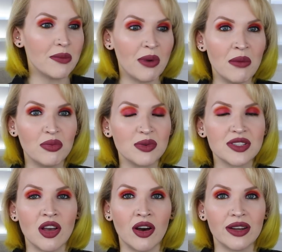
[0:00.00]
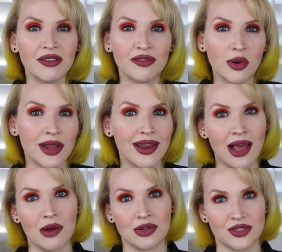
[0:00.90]
The bump was gone in 48
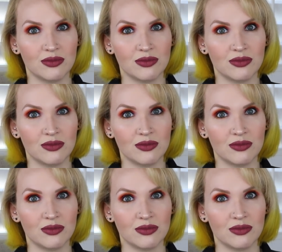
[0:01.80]
hours.